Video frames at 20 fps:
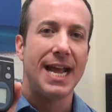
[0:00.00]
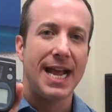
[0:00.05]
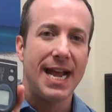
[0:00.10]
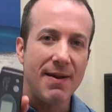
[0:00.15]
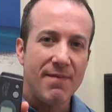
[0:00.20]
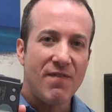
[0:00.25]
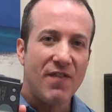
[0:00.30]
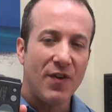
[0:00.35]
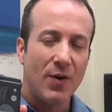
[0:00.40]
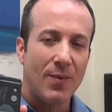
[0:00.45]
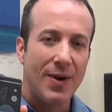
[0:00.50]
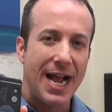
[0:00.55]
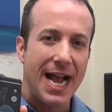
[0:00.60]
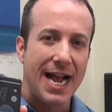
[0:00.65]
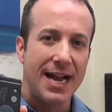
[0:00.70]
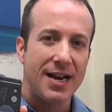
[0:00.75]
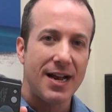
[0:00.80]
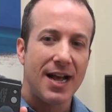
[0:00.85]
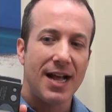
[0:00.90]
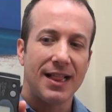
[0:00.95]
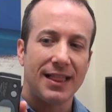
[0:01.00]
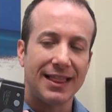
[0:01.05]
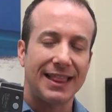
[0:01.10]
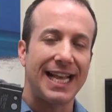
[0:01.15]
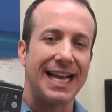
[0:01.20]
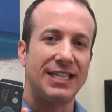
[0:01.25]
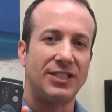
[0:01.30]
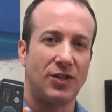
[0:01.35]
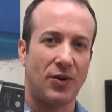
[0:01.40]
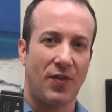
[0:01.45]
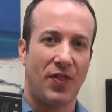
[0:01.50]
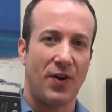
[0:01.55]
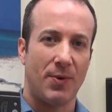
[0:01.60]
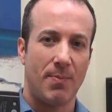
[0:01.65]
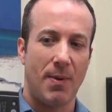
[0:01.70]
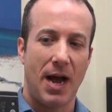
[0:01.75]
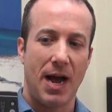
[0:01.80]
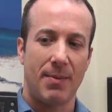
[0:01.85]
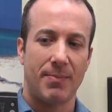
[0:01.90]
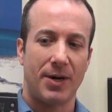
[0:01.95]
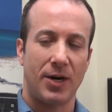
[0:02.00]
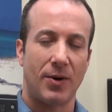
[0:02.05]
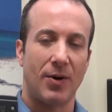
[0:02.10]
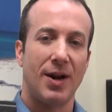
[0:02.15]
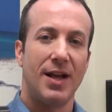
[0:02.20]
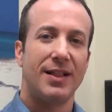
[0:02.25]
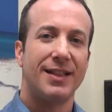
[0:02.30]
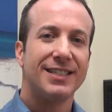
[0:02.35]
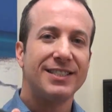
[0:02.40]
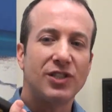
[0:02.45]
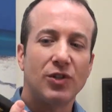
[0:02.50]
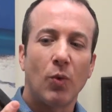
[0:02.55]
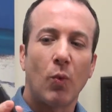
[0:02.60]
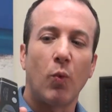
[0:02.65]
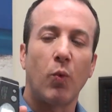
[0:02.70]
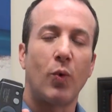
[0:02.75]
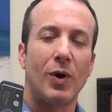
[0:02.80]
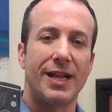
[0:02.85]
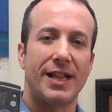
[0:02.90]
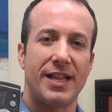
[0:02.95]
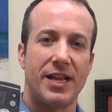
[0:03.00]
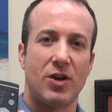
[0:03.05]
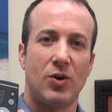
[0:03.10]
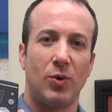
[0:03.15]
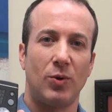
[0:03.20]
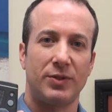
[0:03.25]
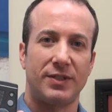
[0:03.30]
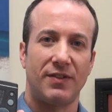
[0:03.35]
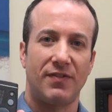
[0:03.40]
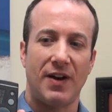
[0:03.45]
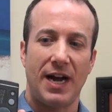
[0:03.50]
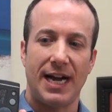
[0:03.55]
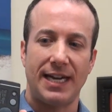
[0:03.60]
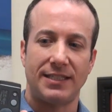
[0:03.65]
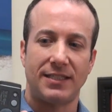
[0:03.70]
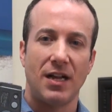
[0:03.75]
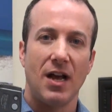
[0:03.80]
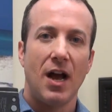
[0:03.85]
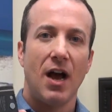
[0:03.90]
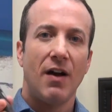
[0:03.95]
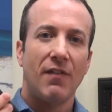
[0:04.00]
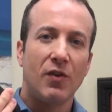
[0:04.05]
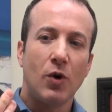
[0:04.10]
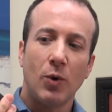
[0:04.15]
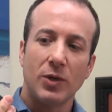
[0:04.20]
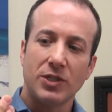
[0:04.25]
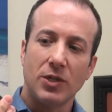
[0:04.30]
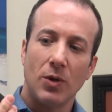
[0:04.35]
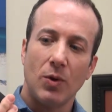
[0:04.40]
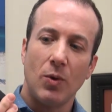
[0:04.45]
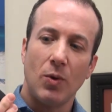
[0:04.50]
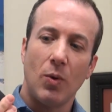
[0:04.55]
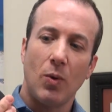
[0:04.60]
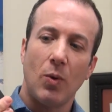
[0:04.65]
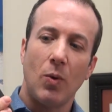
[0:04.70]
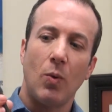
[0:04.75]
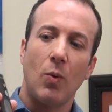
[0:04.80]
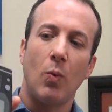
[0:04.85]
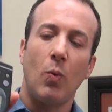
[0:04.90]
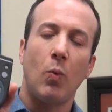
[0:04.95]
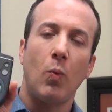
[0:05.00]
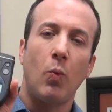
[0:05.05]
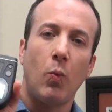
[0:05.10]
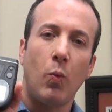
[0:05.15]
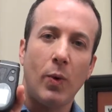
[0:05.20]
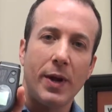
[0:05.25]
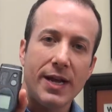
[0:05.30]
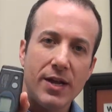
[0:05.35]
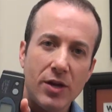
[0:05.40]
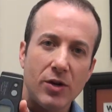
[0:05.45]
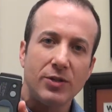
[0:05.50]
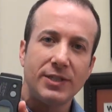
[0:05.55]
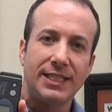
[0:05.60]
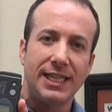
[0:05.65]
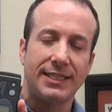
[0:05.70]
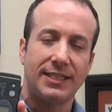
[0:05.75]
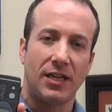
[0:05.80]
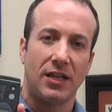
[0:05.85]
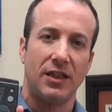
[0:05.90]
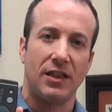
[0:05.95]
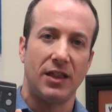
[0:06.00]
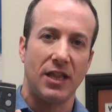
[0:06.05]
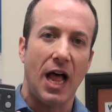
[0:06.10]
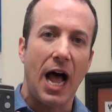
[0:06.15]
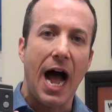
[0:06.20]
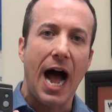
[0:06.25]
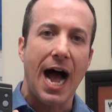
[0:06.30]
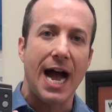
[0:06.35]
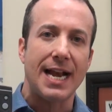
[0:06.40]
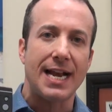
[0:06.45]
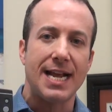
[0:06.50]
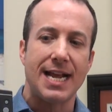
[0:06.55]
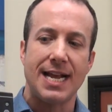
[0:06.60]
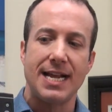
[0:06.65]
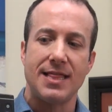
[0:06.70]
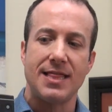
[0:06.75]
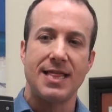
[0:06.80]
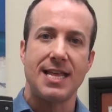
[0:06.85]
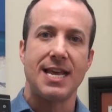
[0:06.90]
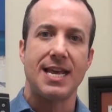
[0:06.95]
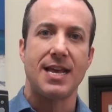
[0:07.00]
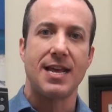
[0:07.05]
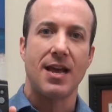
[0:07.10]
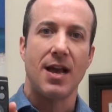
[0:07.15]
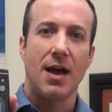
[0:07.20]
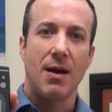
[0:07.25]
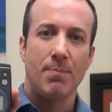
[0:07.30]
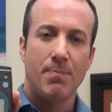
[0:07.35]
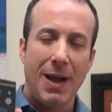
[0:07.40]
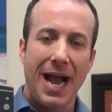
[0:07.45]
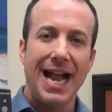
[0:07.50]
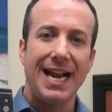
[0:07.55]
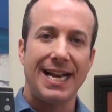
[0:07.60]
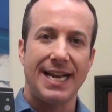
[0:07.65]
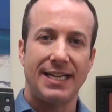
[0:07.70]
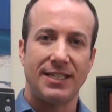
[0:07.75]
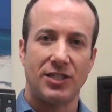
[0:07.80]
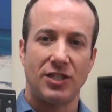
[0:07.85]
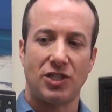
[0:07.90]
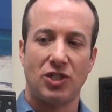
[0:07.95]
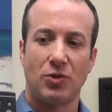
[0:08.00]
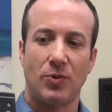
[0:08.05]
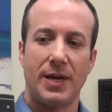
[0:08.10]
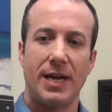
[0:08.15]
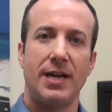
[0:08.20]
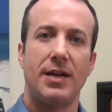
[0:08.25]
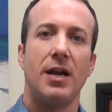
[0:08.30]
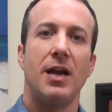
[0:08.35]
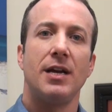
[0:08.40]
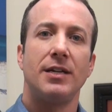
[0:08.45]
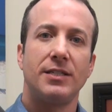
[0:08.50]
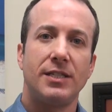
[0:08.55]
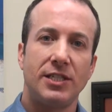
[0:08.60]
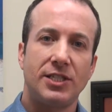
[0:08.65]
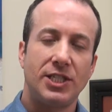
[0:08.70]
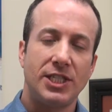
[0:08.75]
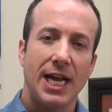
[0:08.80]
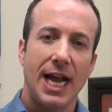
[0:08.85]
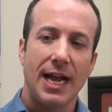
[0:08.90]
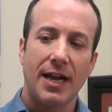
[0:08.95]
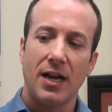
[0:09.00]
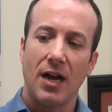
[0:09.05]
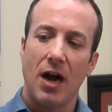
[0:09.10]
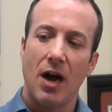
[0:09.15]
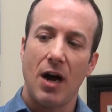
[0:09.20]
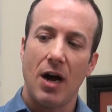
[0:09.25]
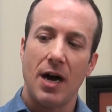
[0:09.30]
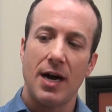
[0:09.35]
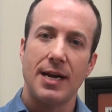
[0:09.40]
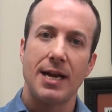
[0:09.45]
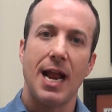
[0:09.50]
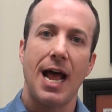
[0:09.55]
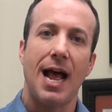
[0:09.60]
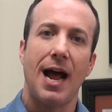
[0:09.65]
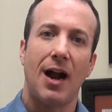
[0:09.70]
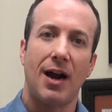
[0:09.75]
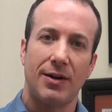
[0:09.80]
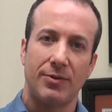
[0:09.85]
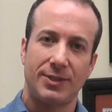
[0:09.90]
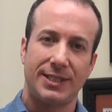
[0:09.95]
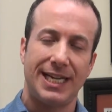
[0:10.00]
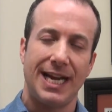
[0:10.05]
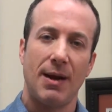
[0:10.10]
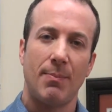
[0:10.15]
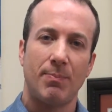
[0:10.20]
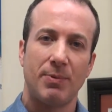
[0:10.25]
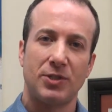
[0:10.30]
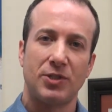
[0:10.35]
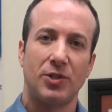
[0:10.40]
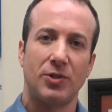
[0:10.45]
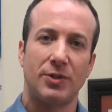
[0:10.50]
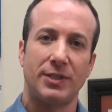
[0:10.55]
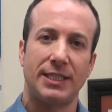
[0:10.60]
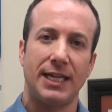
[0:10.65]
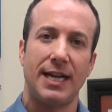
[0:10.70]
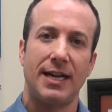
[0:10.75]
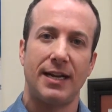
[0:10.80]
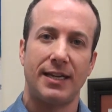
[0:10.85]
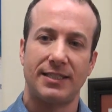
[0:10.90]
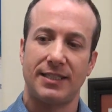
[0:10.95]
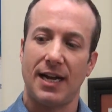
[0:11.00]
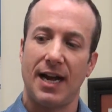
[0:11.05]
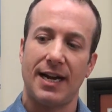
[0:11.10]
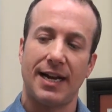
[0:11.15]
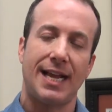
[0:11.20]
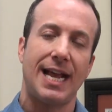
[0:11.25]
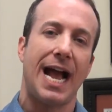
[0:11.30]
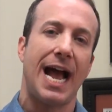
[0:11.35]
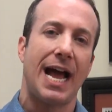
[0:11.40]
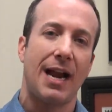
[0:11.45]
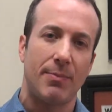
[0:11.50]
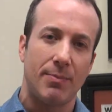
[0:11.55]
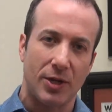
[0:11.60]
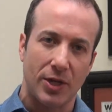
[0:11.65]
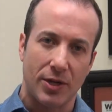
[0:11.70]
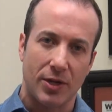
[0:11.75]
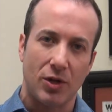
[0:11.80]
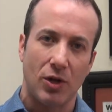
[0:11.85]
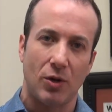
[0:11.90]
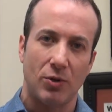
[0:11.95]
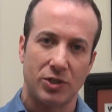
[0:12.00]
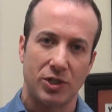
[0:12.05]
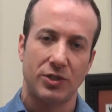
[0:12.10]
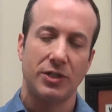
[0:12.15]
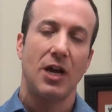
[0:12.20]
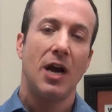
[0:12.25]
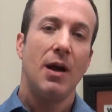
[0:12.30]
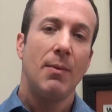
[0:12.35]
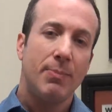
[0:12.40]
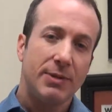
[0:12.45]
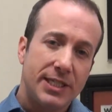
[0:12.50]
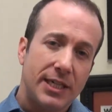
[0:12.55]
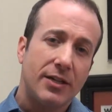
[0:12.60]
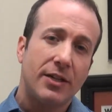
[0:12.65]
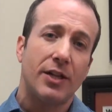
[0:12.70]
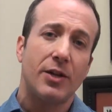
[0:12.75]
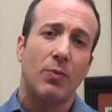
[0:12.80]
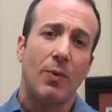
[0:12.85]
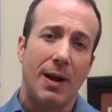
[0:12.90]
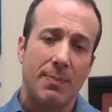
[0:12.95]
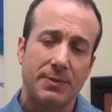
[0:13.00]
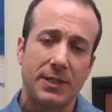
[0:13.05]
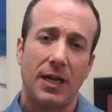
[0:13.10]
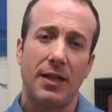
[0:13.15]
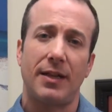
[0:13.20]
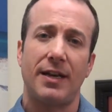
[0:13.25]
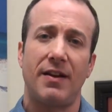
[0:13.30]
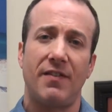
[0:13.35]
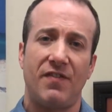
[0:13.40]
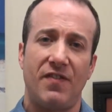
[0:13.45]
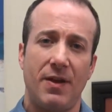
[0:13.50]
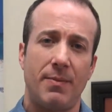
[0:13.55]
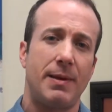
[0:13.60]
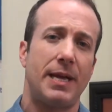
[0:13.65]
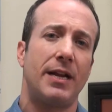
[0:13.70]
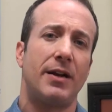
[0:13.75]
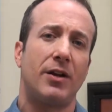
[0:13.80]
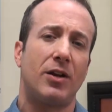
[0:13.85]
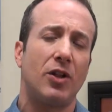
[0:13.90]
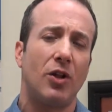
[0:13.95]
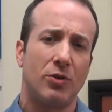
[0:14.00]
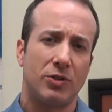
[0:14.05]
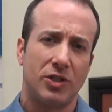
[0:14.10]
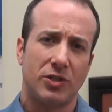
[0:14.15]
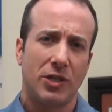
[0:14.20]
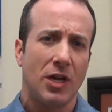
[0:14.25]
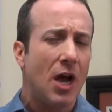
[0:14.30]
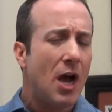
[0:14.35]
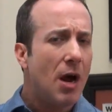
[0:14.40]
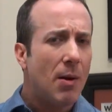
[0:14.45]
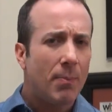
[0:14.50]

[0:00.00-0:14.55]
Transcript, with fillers: infrared laser thermometer. This is a really cool device. Of course, we use this a lot in the pet industry to check on our temperatures in exotic animal enclosures, particularly reptile and amphibian enclosures,